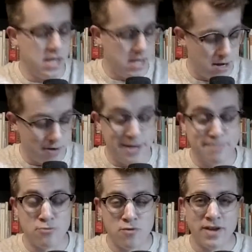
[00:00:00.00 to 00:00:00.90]
All right,
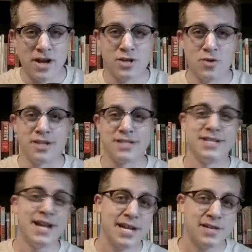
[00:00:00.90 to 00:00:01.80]
moving on to our
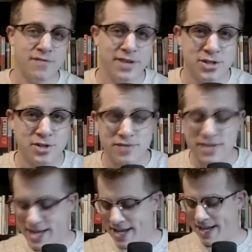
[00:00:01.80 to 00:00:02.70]
second feature of the
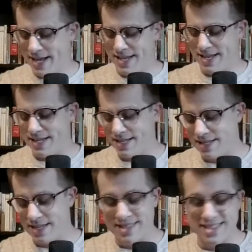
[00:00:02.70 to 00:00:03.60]
day. It
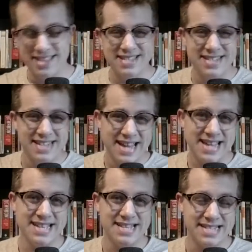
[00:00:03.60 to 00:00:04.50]
is This
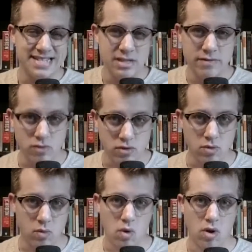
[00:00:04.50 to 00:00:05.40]
Day in Civil
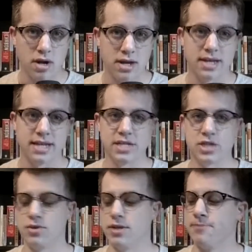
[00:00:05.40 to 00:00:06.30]
War
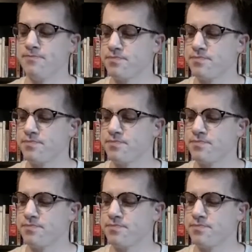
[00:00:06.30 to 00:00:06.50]
History.